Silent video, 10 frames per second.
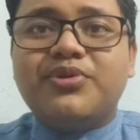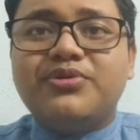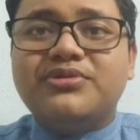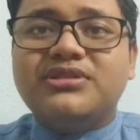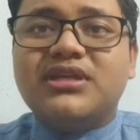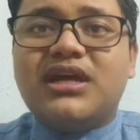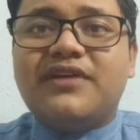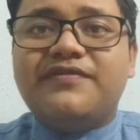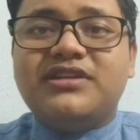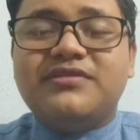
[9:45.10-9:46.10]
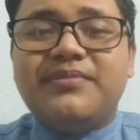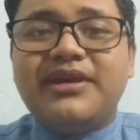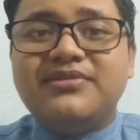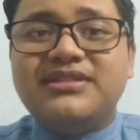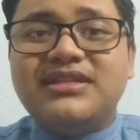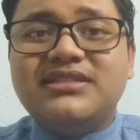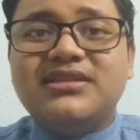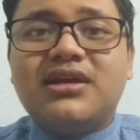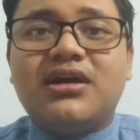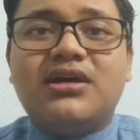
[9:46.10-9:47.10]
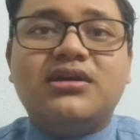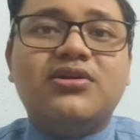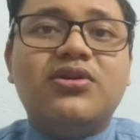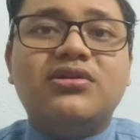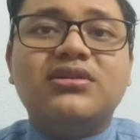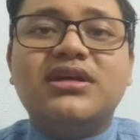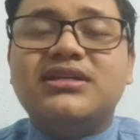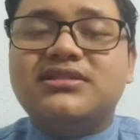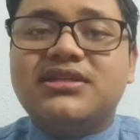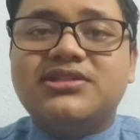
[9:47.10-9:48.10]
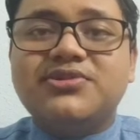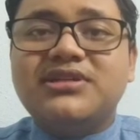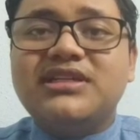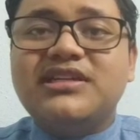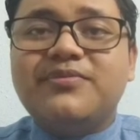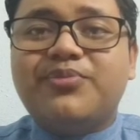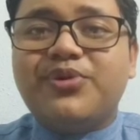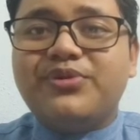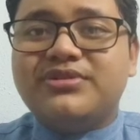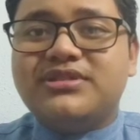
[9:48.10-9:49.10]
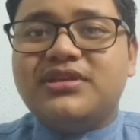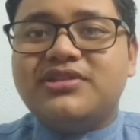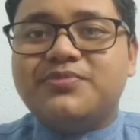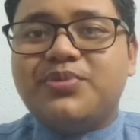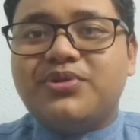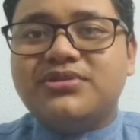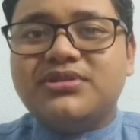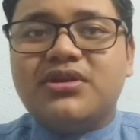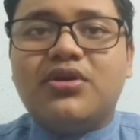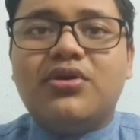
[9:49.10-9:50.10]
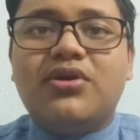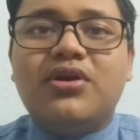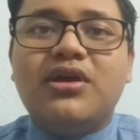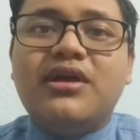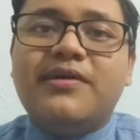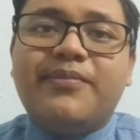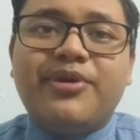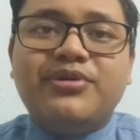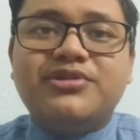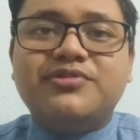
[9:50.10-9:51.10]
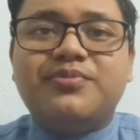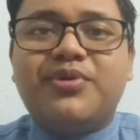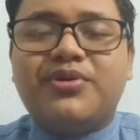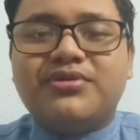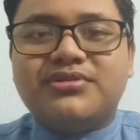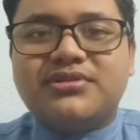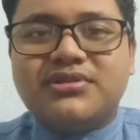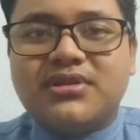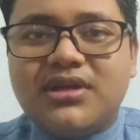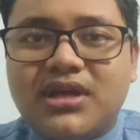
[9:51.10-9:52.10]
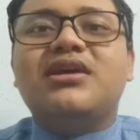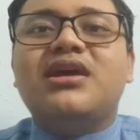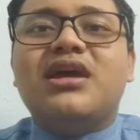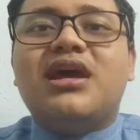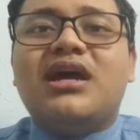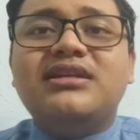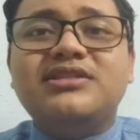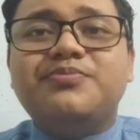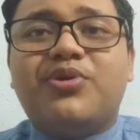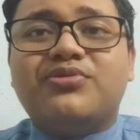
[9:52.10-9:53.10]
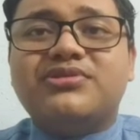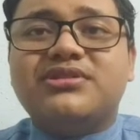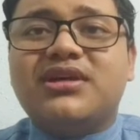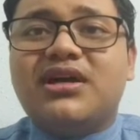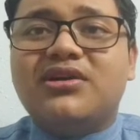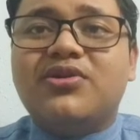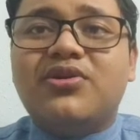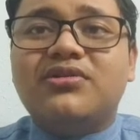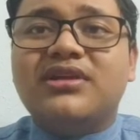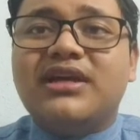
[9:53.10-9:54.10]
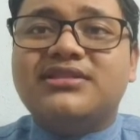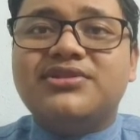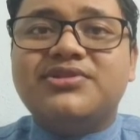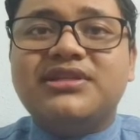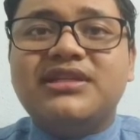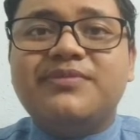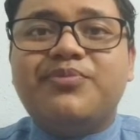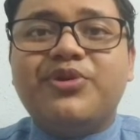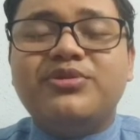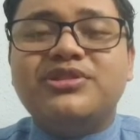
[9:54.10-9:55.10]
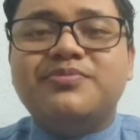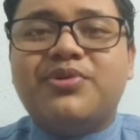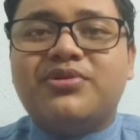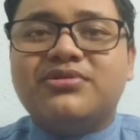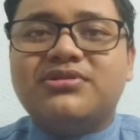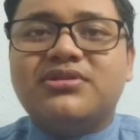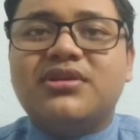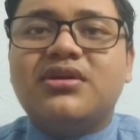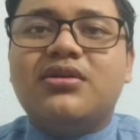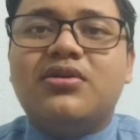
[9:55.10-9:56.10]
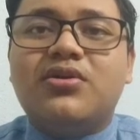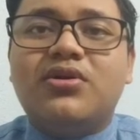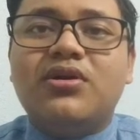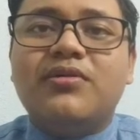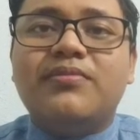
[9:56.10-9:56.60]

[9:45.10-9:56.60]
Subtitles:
produced after meiosis are called sexually produced spores or meiospores. Other spores are called asexually produced spores or